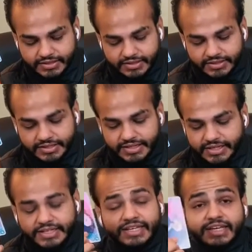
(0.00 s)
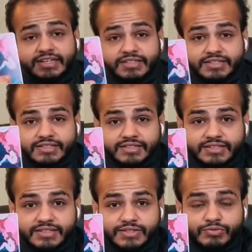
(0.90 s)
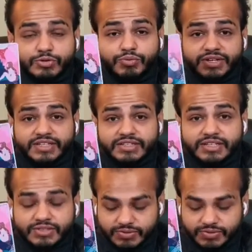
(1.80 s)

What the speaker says: clearing it, will bring in the new.